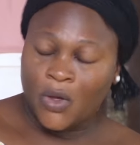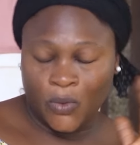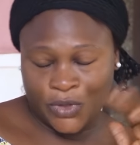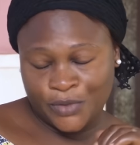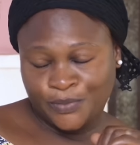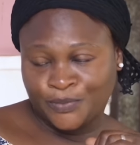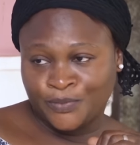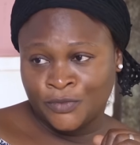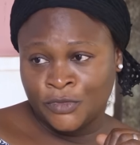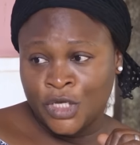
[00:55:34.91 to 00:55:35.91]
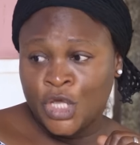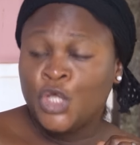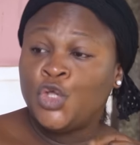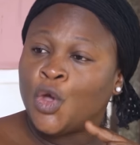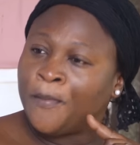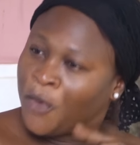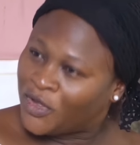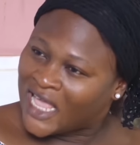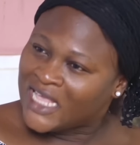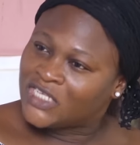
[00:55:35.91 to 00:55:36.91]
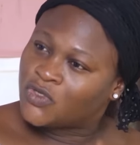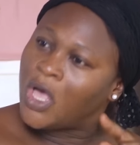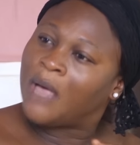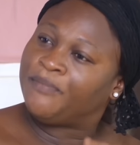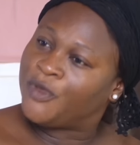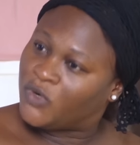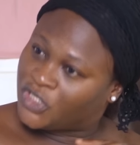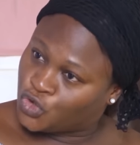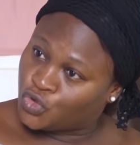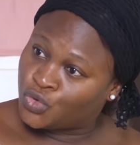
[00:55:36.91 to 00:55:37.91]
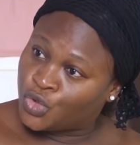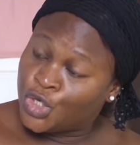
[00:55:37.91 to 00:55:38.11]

Okay. Your mother is not happy with you